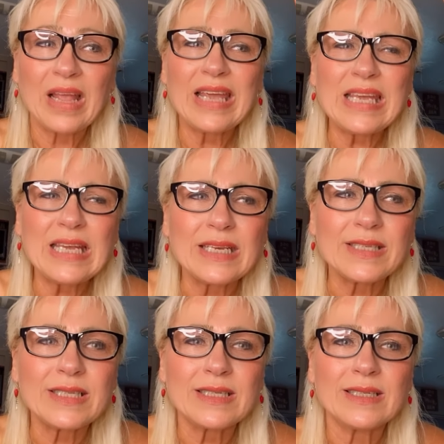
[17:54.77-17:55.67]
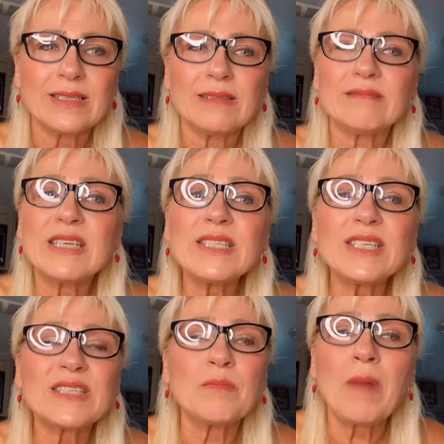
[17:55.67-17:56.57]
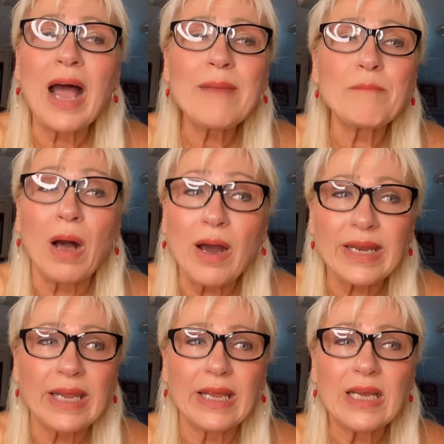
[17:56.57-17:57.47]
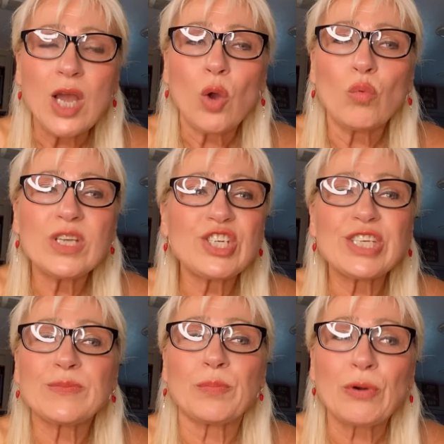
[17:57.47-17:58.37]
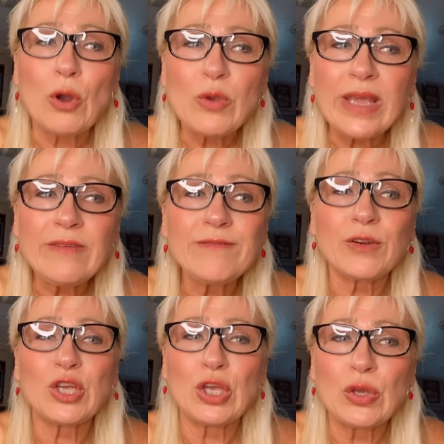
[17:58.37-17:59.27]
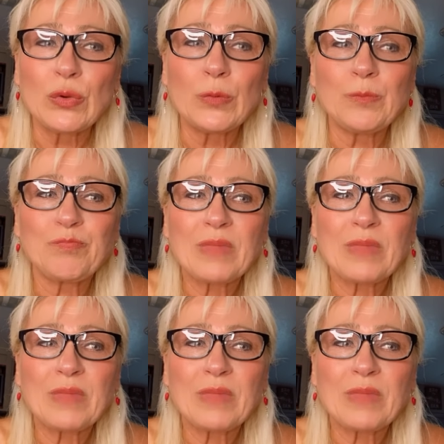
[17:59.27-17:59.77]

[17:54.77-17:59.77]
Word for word: eat. This is my body, which is broken for you.